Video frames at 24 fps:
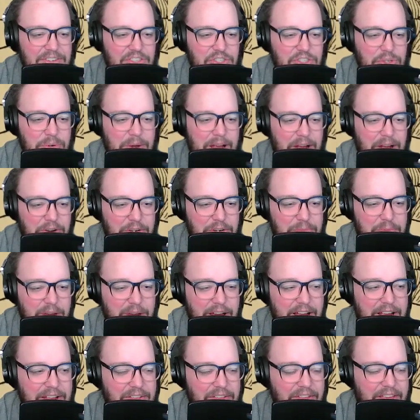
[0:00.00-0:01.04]
surrounded
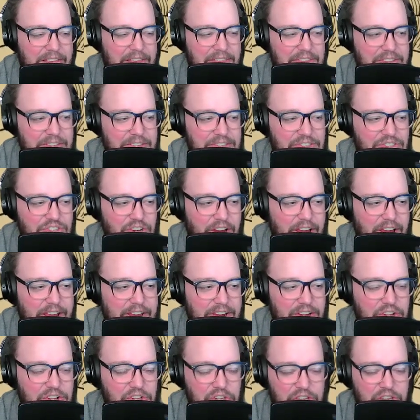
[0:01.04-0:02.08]
by like these
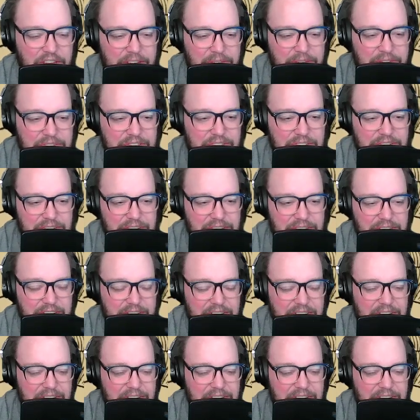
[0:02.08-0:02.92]
giant cliffs.